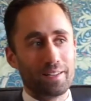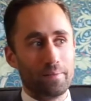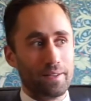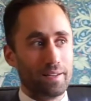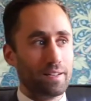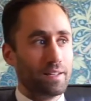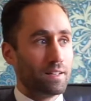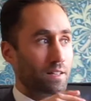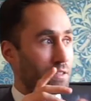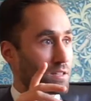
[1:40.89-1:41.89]
I mean,
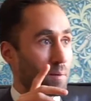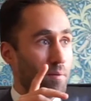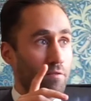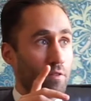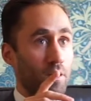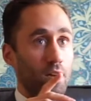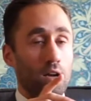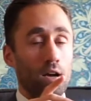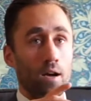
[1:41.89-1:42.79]
some of the